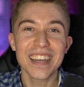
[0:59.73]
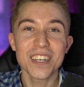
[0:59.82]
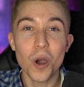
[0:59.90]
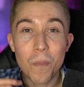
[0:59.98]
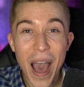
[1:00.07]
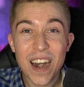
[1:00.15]

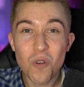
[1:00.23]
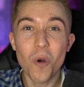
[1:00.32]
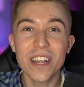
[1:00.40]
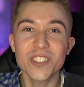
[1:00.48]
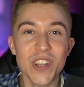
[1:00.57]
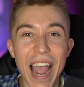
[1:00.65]
No matter
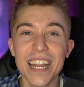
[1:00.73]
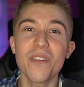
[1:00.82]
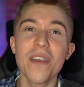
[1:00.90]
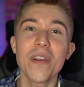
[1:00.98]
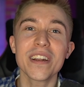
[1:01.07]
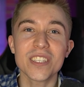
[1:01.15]
what, Giant
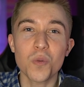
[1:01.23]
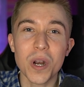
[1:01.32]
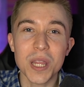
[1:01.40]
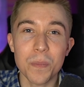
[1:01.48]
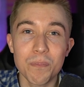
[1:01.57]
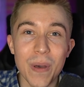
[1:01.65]
Graveyard is one
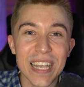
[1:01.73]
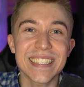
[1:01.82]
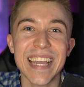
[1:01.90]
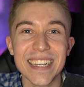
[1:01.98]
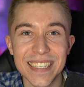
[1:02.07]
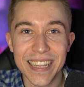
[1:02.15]
of the
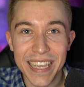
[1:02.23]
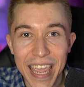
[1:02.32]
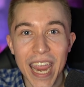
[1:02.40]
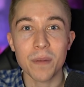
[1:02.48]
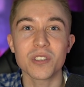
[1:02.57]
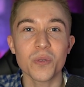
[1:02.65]
best decks in the
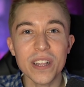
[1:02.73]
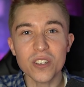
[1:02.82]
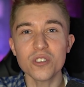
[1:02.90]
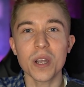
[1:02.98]
game, so let's go